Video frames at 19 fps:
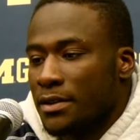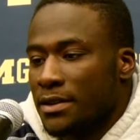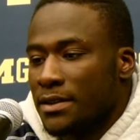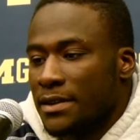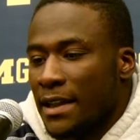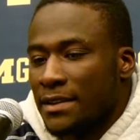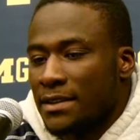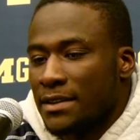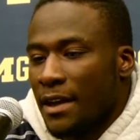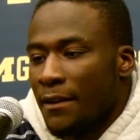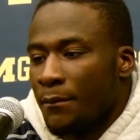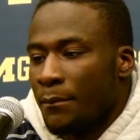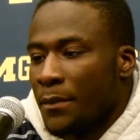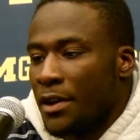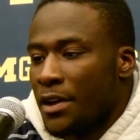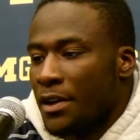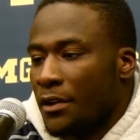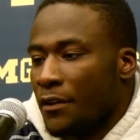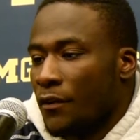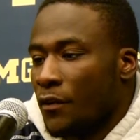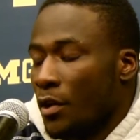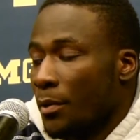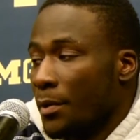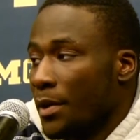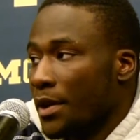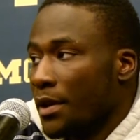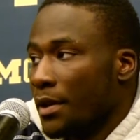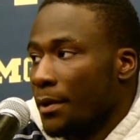They just haven't been there for
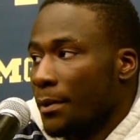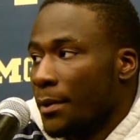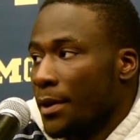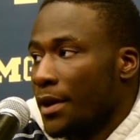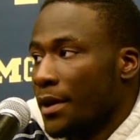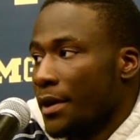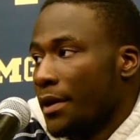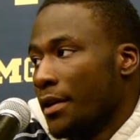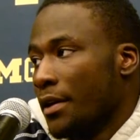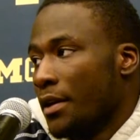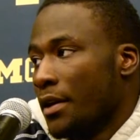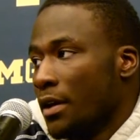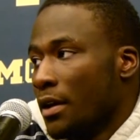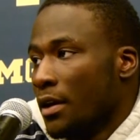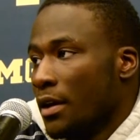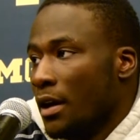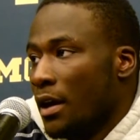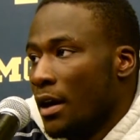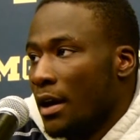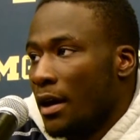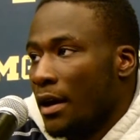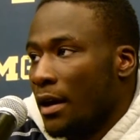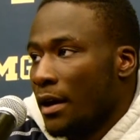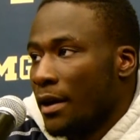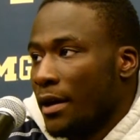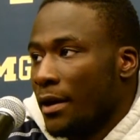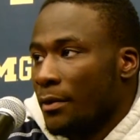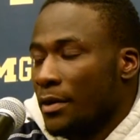me. I mean, I
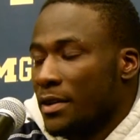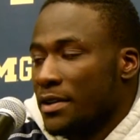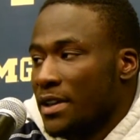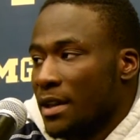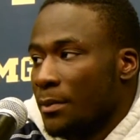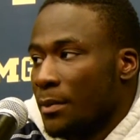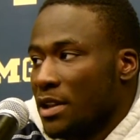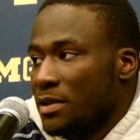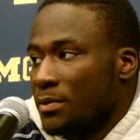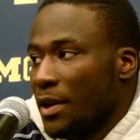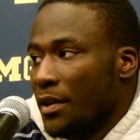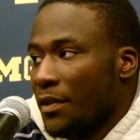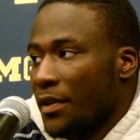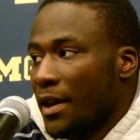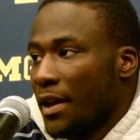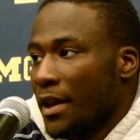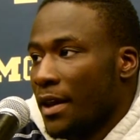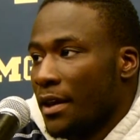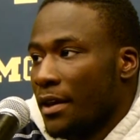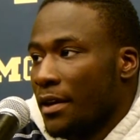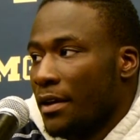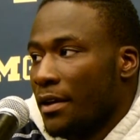can't really say much about that.